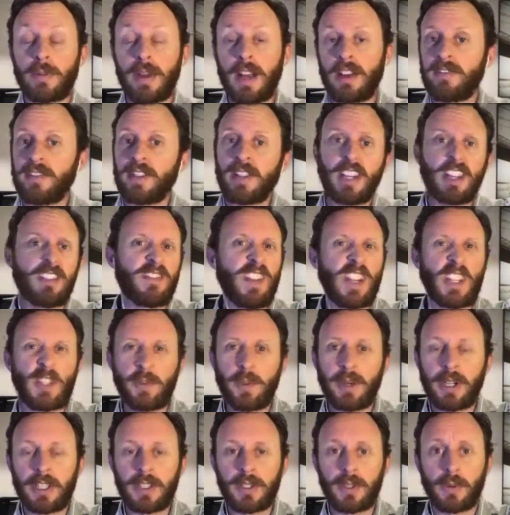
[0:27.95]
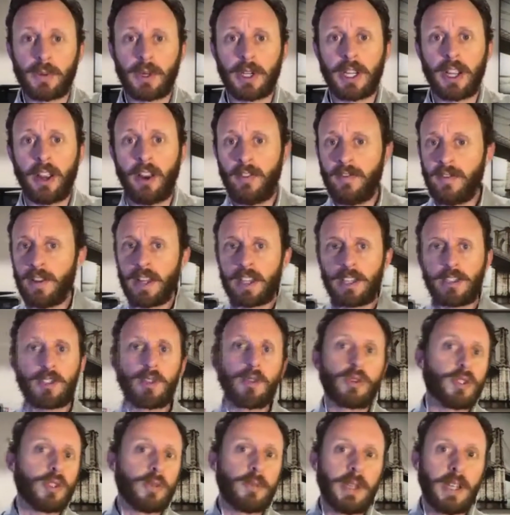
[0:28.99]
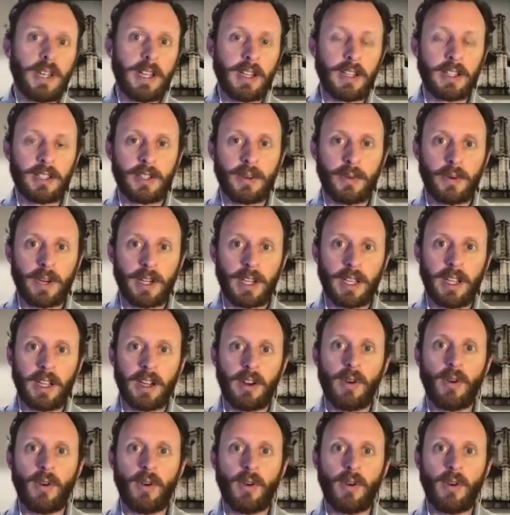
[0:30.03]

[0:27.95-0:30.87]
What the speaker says: I feel like Facebook isn't working. I feel like social media isn't working,